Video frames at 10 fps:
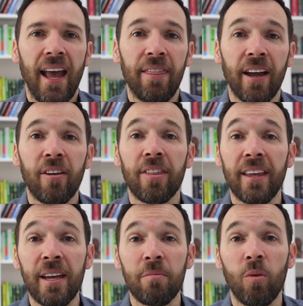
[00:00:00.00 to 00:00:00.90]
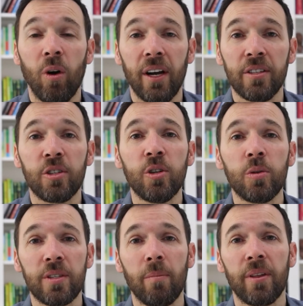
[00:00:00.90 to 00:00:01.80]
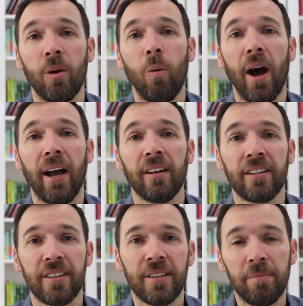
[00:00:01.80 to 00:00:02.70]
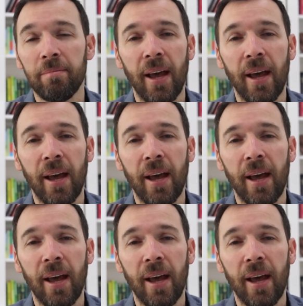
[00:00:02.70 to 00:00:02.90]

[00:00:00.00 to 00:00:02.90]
And their theme was do something wild because it